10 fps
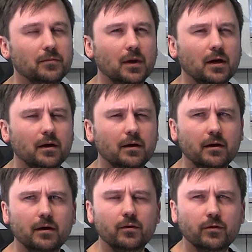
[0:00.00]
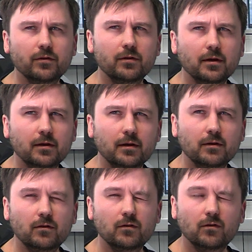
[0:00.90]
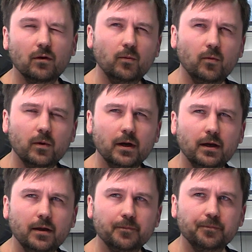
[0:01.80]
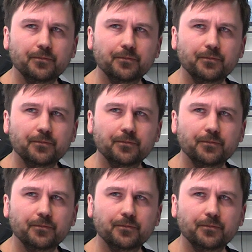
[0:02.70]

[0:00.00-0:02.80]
I also think in some way